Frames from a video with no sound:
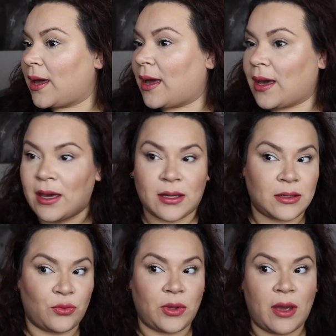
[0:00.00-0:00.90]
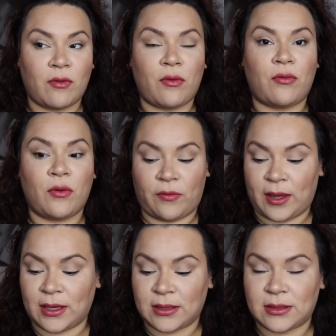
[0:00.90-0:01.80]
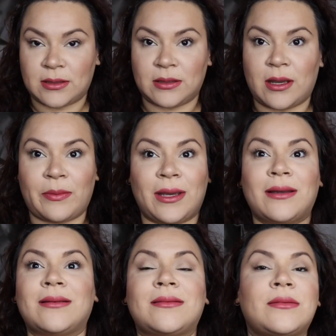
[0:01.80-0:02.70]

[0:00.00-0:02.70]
and we have a full face. I mean,